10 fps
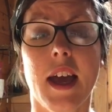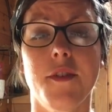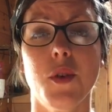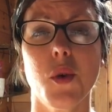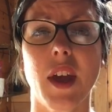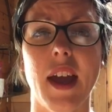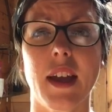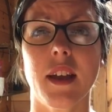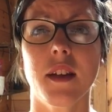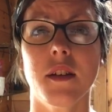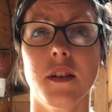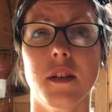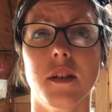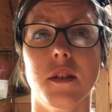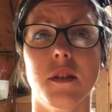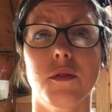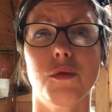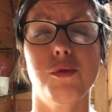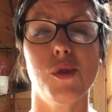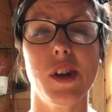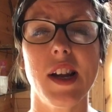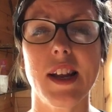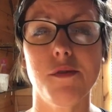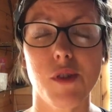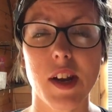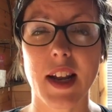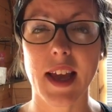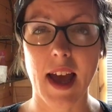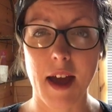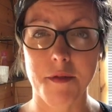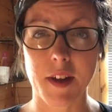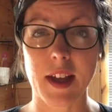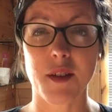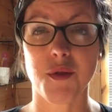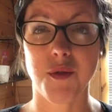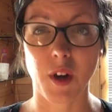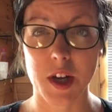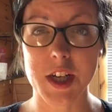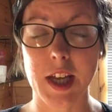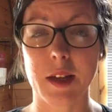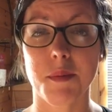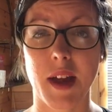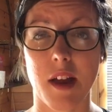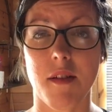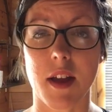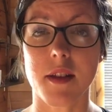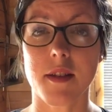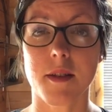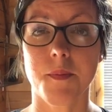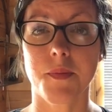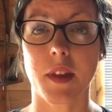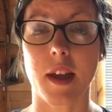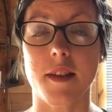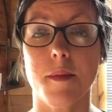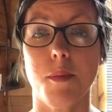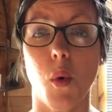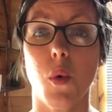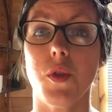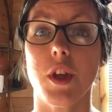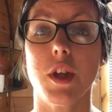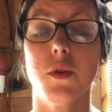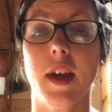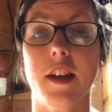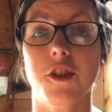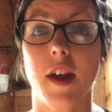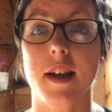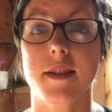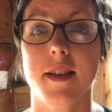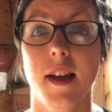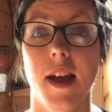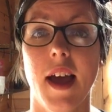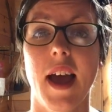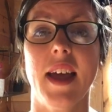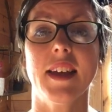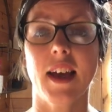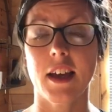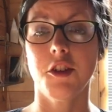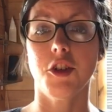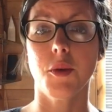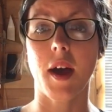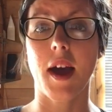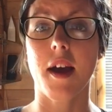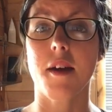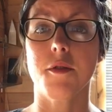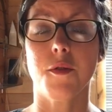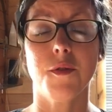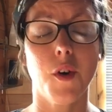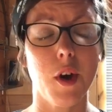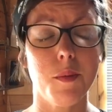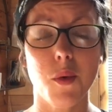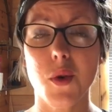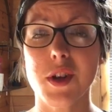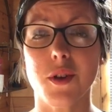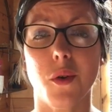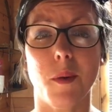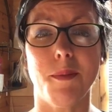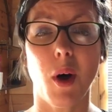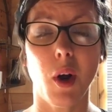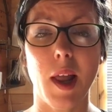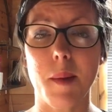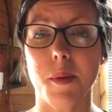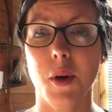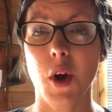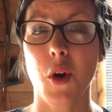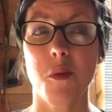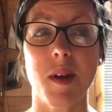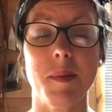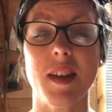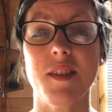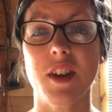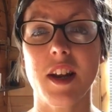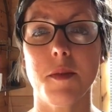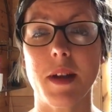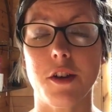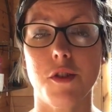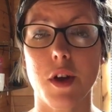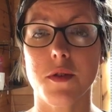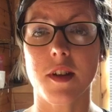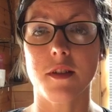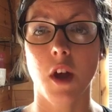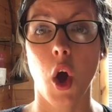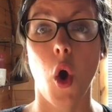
If you're getting really, really heavy flooding periods, it's important that you get checked in case you have fibroid or a polyp, or maybe even endometriosis.